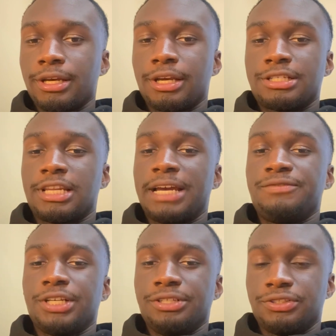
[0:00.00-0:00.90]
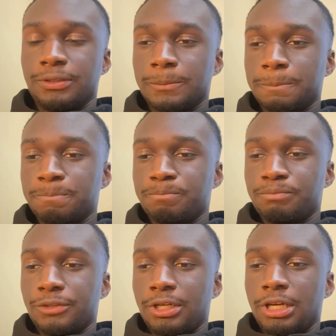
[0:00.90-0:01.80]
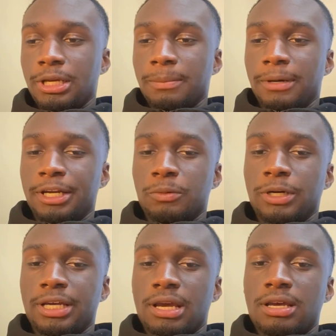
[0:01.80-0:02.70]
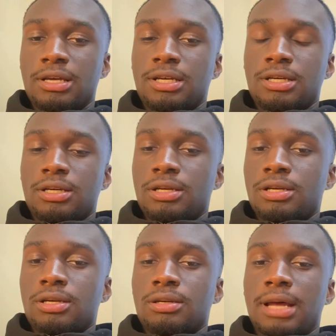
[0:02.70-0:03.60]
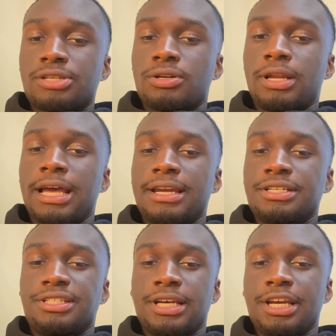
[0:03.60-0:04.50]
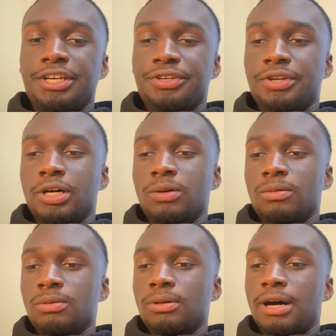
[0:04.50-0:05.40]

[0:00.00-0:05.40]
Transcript: It's life changing. But anyway, that's all I had to say, you know.